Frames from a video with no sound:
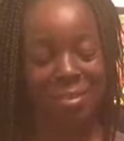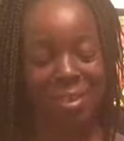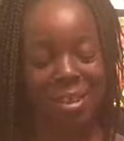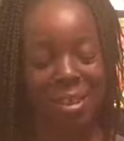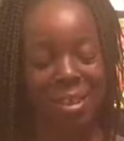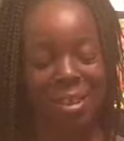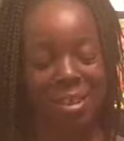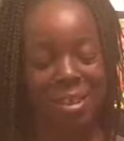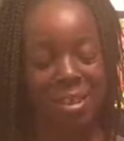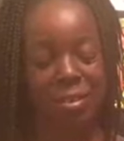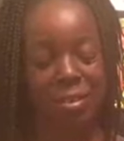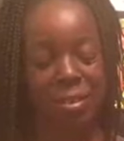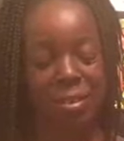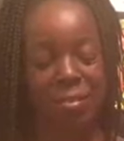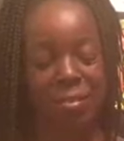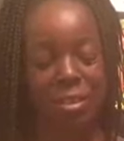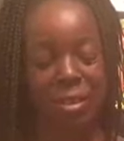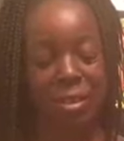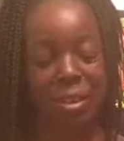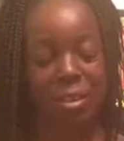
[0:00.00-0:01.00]
Yeah, they don't
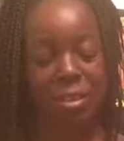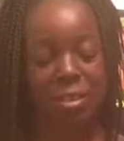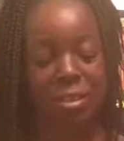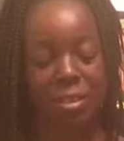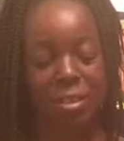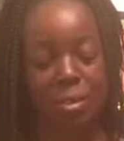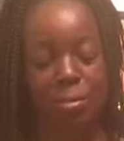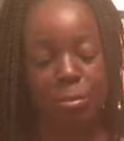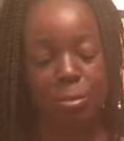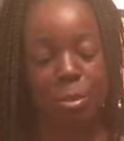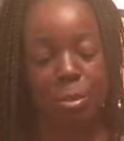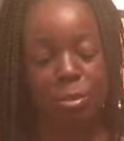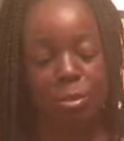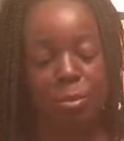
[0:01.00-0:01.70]
have the heads on them, so